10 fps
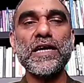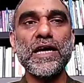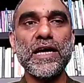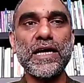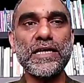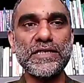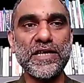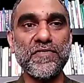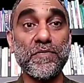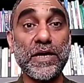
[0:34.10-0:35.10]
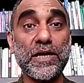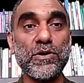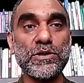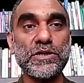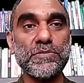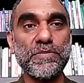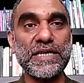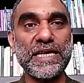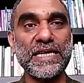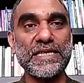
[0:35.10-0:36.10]
uh, Steve Biko's
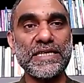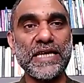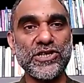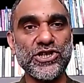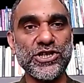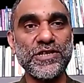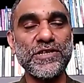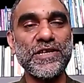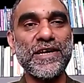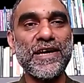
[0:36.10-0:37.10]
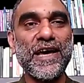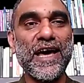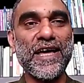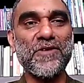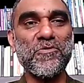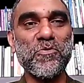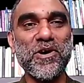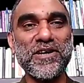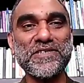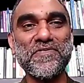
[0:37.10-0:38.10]
murder in detention and
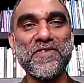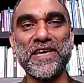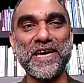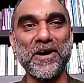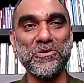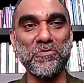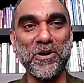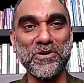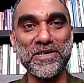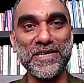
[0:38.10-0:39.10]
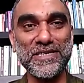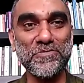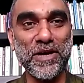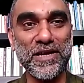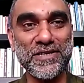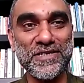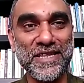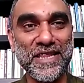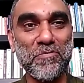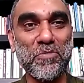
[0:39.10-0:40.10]
was freaking out about it as parents
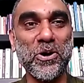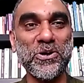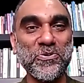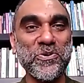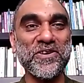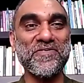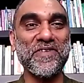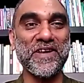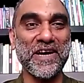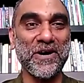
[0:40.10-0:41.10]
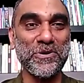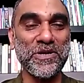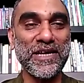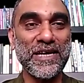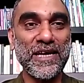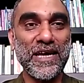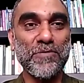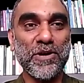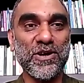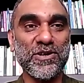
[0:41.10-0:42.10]
at that point would freak out
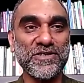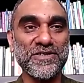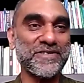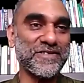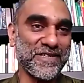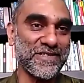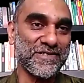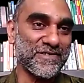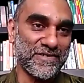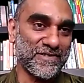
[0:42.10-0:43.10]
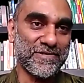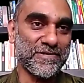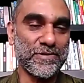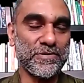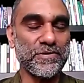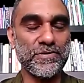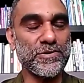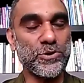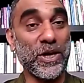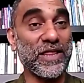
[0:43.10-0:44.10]
because just
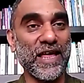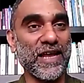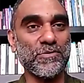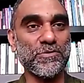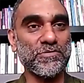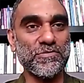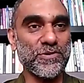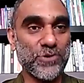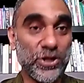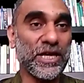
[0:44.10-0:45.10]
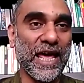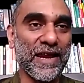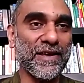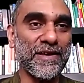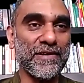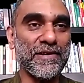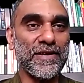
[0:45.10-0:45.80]
doing that could carry